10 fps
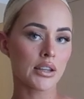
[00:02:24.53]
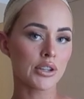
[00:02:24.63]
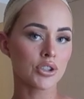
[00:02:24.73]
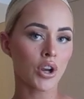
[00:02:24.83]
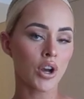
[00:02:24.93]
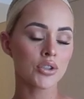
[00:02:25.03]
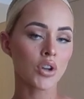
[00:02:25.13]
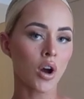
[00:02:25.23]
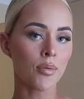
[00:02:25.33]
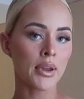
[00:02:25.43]
t-shirt
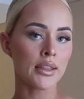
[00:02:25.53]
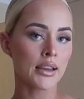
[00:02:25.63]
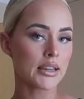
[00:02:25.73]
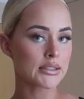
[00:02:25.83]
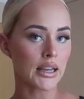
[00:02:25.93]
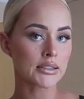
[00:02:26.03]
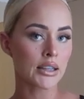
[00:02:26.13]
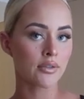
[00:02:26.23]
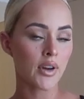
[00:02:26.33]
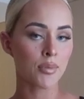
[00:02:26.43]
top in the exact
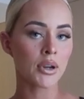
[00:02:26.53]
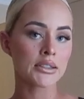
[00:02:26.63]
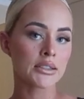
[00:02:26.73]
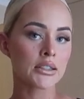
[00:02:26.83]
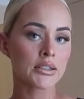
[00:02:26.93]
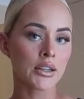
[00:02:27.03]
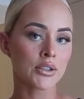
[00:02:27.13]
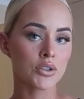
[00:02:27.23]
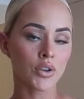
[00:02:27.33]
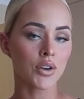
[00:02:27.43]
same fabric as this, and
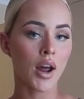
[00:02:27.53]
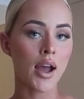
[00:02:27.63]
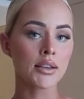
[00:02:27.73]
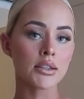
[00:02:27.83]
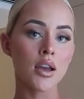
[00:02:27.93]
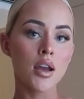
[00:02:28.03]
it's so nice.